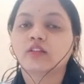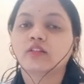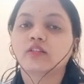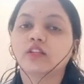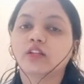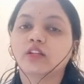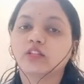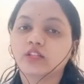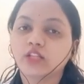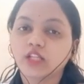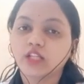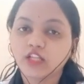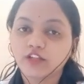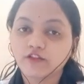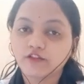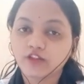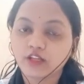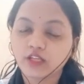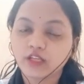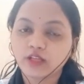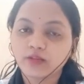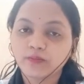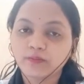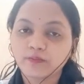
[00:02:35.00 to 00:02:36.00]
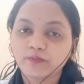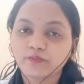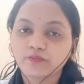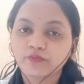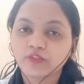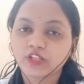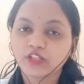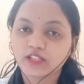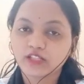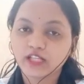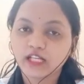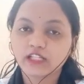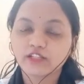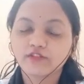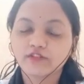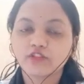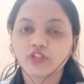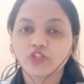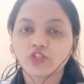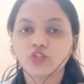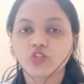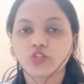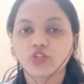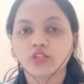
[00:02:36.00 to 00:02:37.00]
the TV,
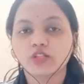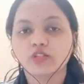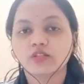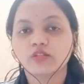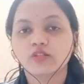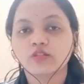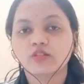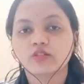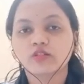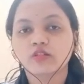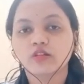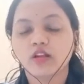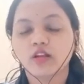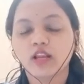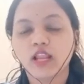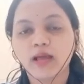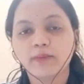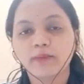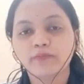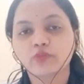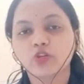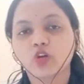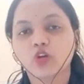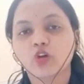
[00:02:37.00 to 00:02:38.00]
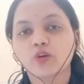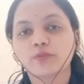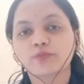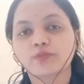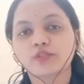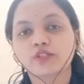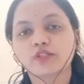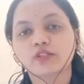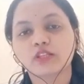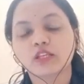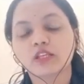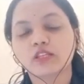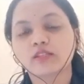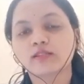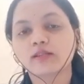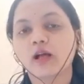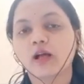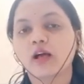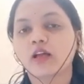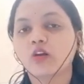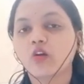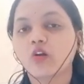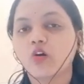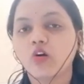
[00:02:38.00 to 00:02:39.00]
television, laptops, these
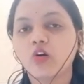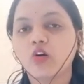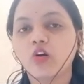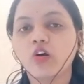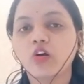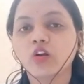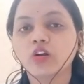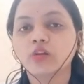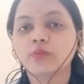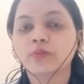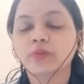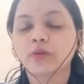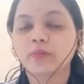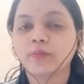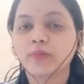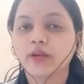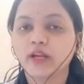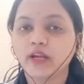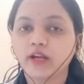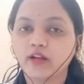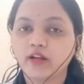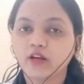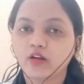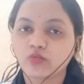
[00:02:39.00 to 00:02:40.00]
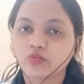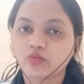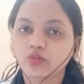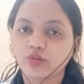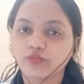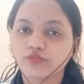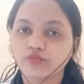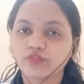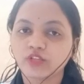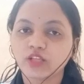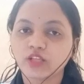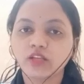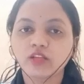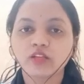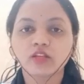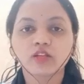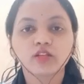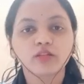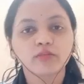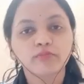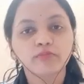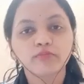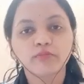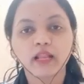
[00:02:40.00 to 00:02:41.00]
are all prepared out of the
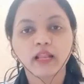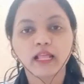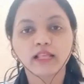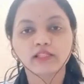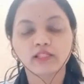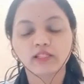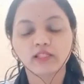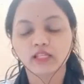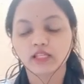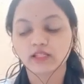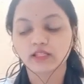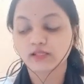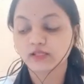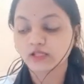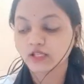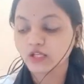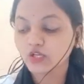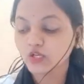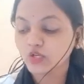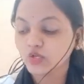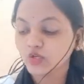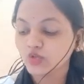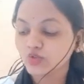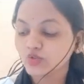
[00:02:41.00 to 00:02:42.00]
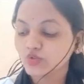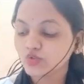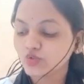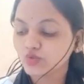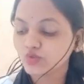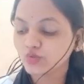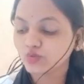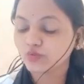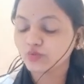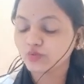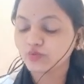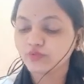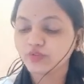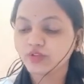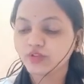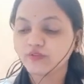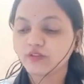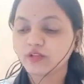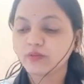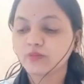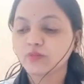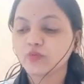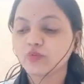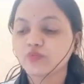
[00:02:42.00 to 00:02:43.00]
plastics. So we
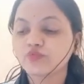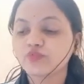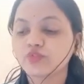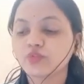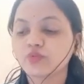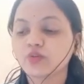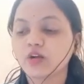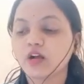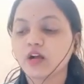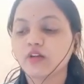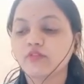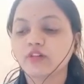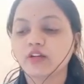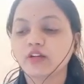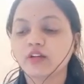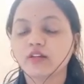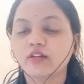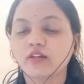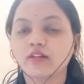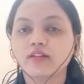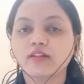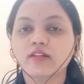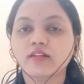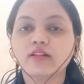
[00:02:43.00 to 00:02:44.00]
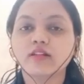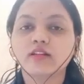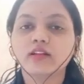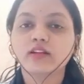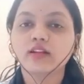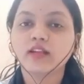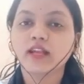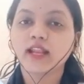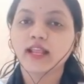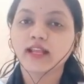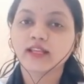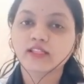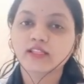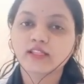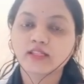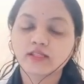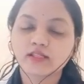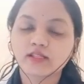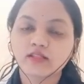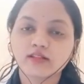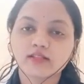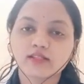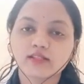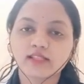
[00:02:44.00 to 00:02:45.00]
will move to our
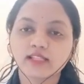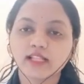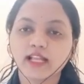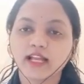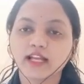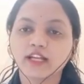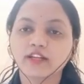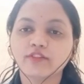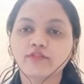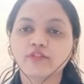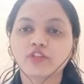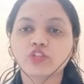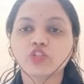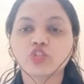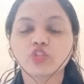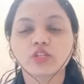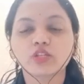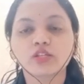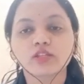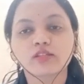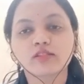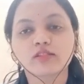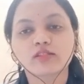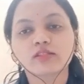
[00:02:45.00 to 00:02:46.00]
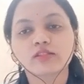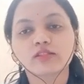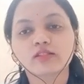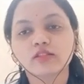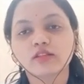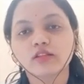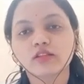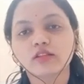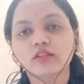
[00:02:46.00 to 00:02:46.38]
next slide, which is